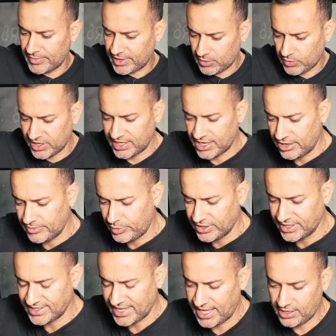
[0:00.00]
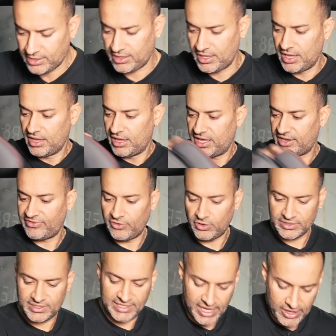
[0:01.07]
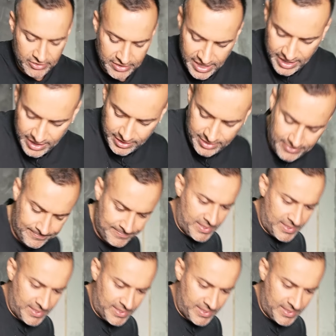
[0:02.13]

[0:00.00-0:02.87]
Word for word: middle one down, pull this handle. It folds down and